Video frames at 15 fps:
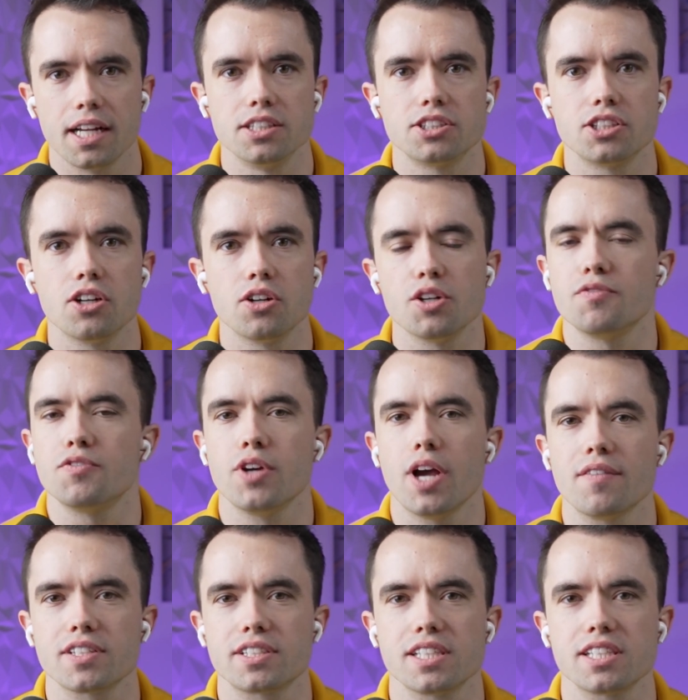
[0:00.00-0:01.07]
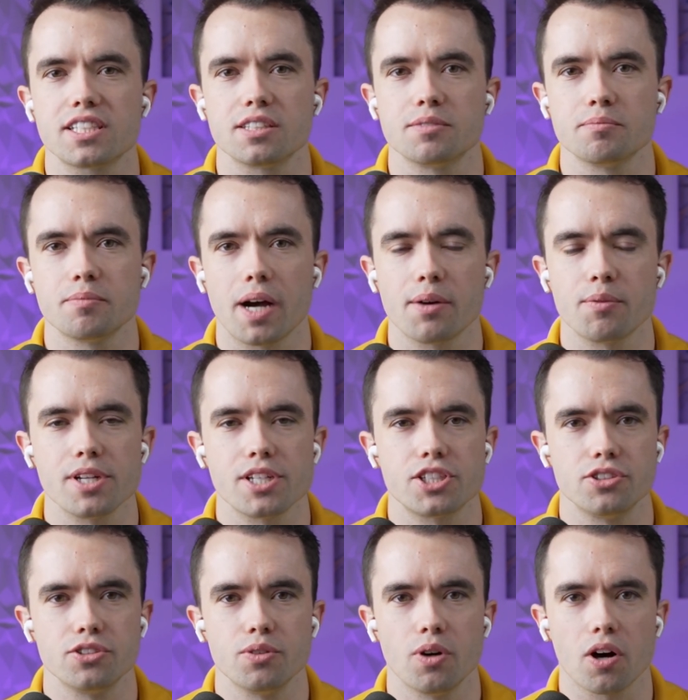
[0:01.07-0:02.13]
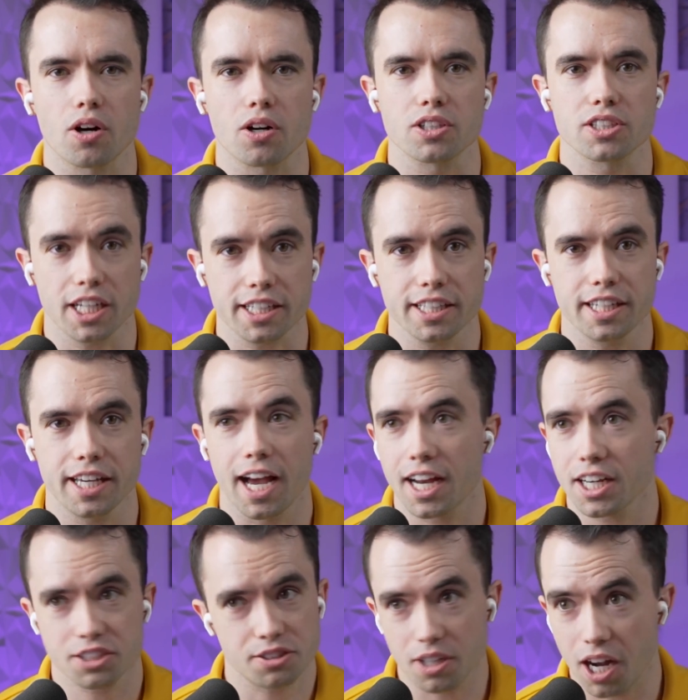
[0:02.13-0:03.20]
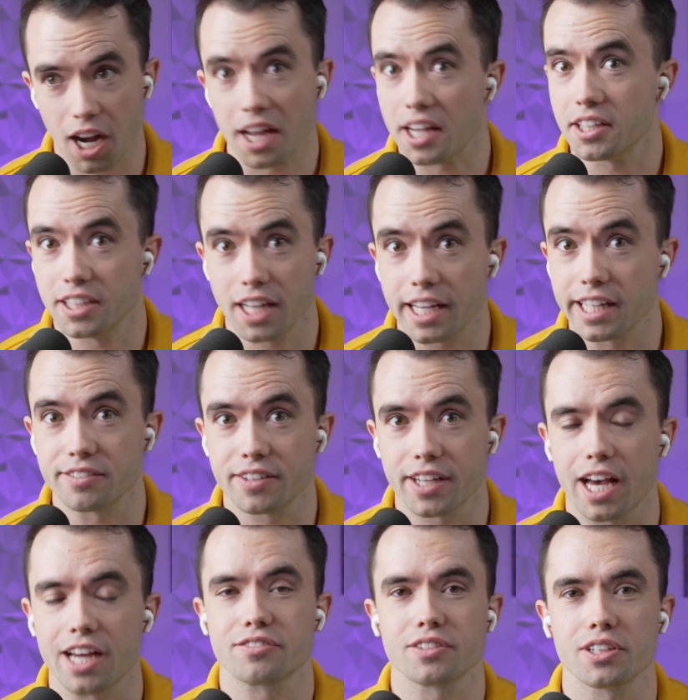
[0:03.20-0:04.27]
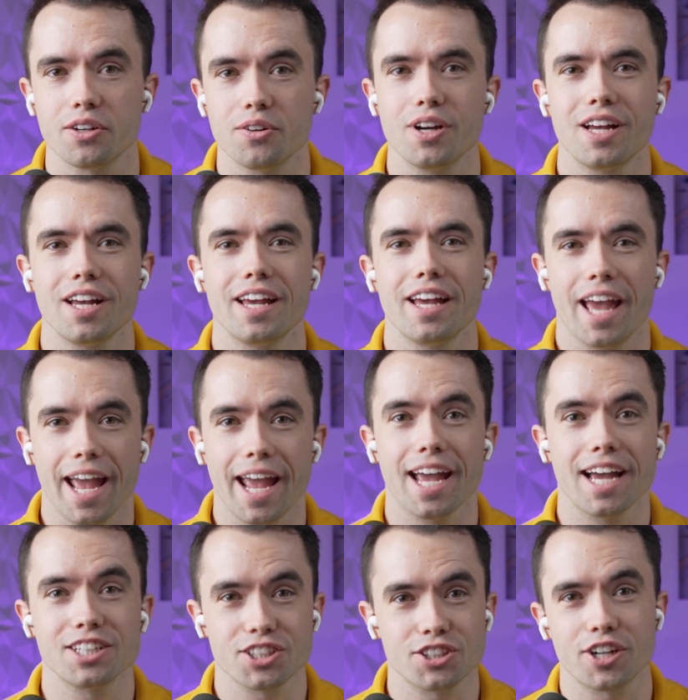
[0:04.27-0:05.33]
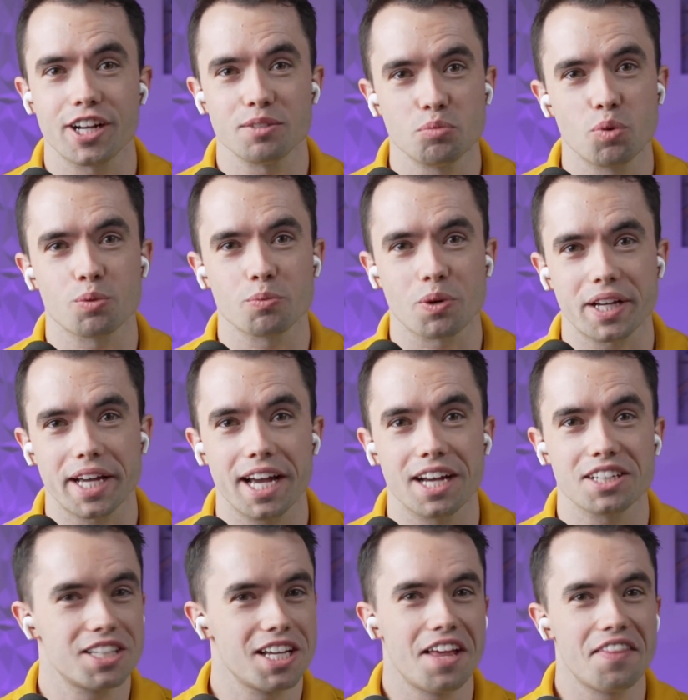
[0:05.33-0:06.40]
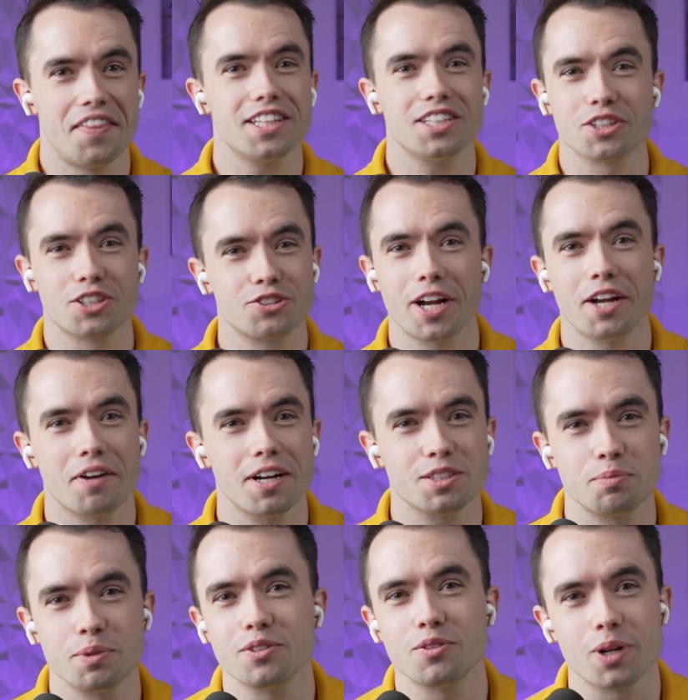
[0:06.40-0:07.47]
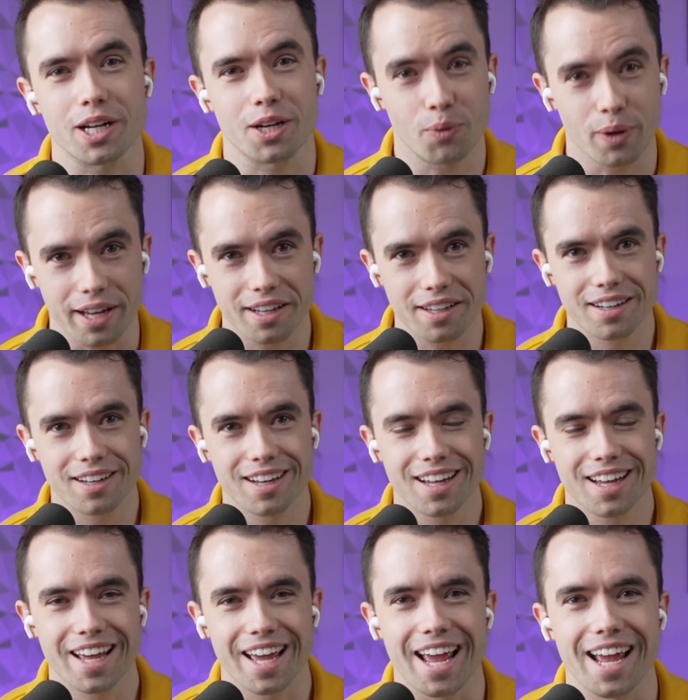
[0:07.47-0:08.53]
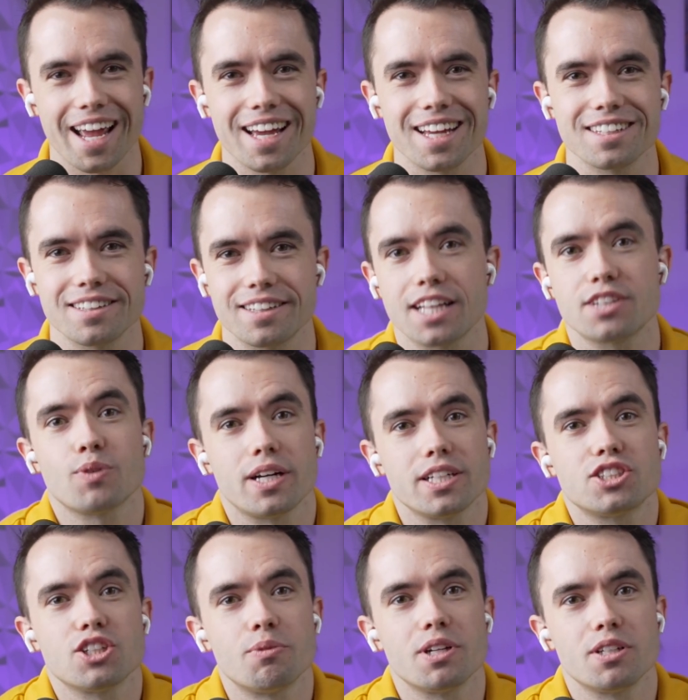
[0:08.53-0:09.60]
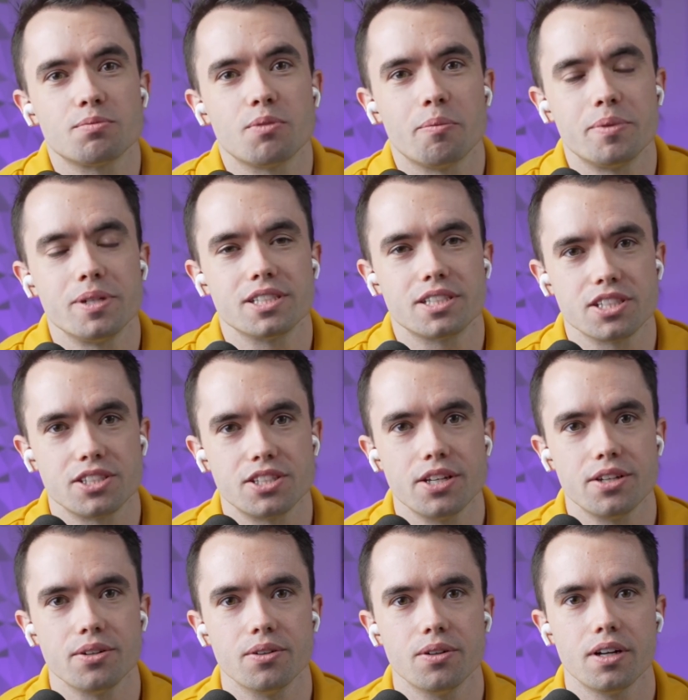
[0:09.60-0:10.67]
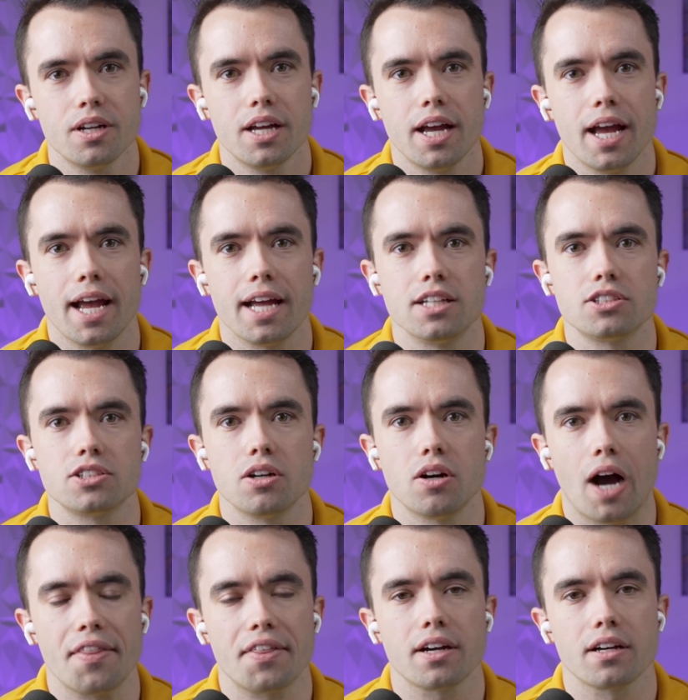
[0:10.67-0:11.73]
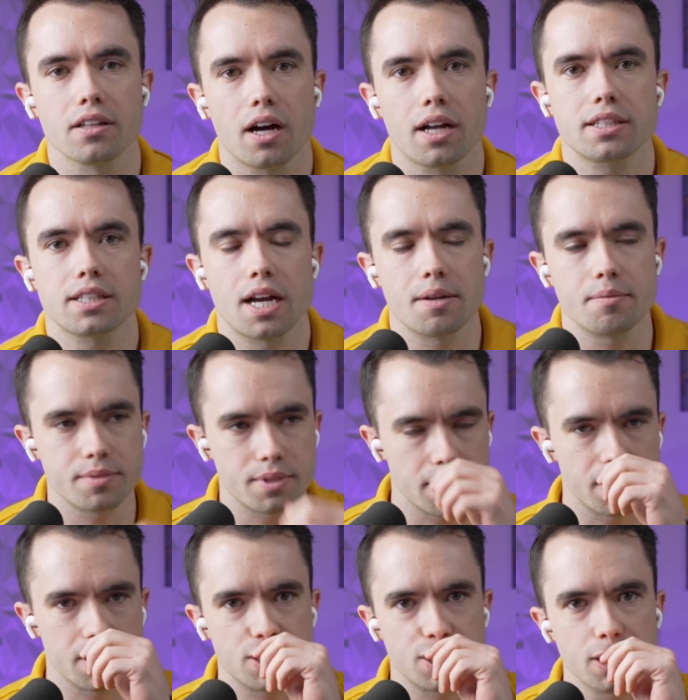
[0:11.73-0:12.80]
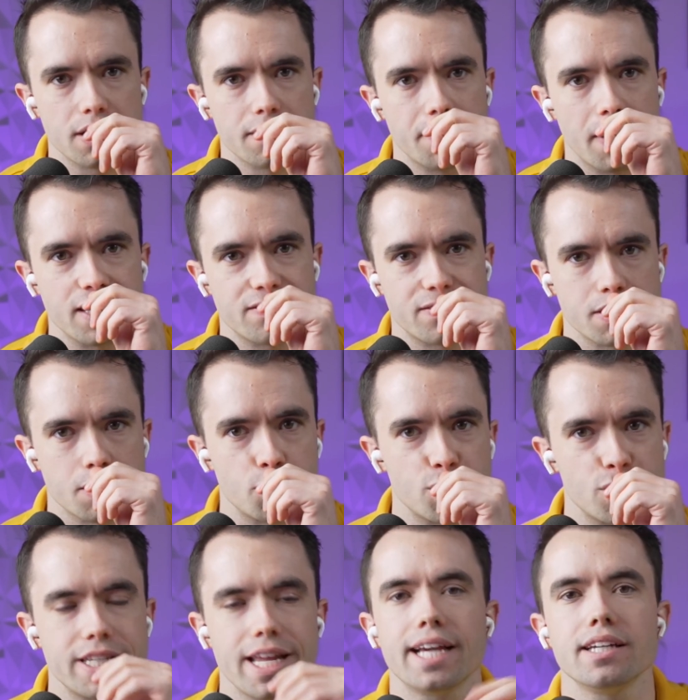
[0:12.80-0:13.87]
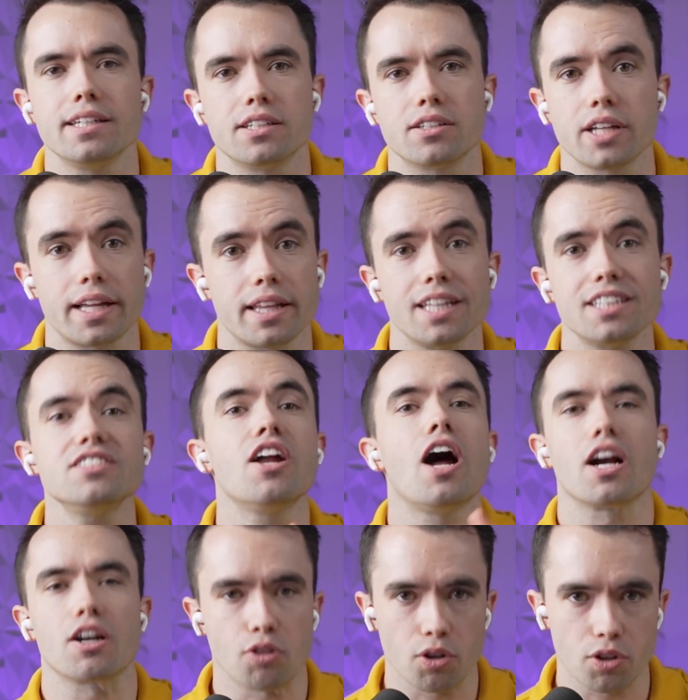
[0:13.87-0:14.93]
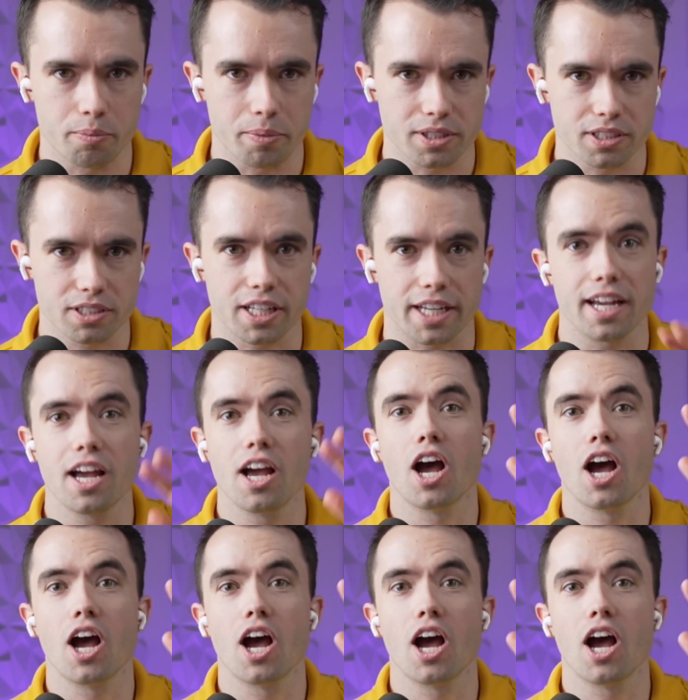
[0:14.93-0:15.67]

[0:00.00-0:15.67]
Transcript: And so if you have a system by which you are sucking cash, i.e. negative cash flow, and you're creating more and more chaos, that's a great recipe to want to quit. And that's why so many small businesses do. And so I think a lot of times it's good advice for someone to take a year, like, let's not grow the business. Like,